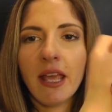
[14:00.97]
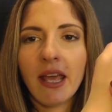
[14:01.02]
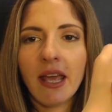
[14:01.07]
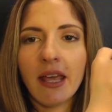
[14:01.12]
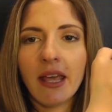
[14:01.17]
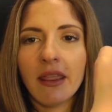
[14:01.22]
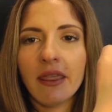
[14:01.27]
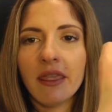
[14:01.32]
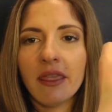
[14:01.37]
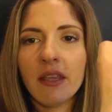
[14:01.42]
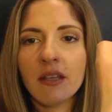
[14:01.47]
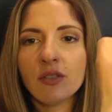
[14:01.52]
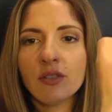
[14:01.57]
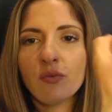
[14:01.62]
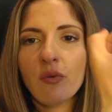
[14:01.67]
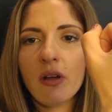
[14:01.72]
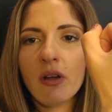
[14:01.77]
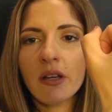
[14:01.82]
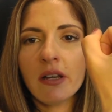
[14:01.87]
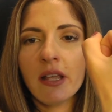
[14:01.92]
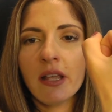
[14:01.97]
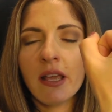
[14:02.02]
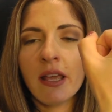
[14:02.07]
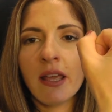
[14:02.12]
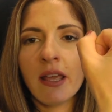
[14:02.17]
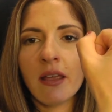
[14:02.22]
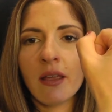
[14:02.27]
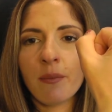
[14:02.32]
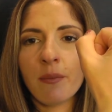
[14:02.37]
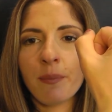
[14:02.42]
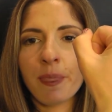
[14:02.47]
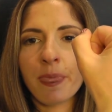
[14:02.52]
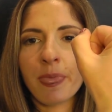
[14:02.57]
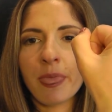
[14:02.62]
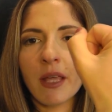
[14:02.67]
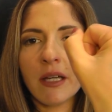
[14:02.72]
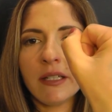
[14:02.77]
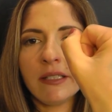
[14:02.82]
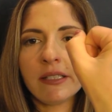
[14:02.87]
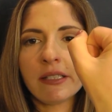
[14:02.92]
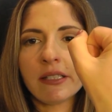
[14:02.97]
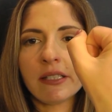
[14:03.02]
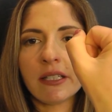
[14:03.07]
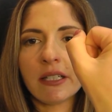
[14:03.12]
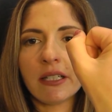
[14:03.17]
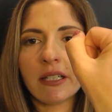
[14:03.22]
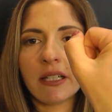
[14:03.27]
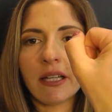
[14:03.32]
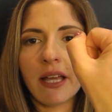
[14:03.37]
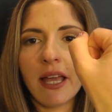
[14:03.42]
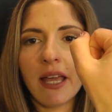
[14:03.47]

and this one um, is the